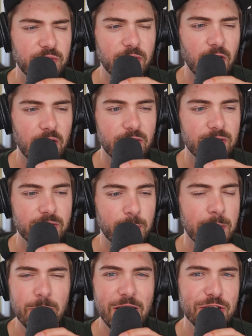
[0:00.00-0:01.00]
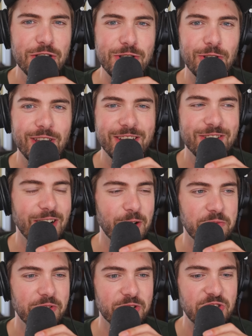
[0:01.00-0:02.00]
just feel. Do people actually do that, dude? I
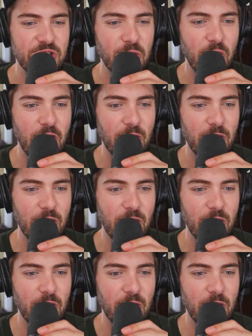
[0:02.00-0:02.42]
would feel so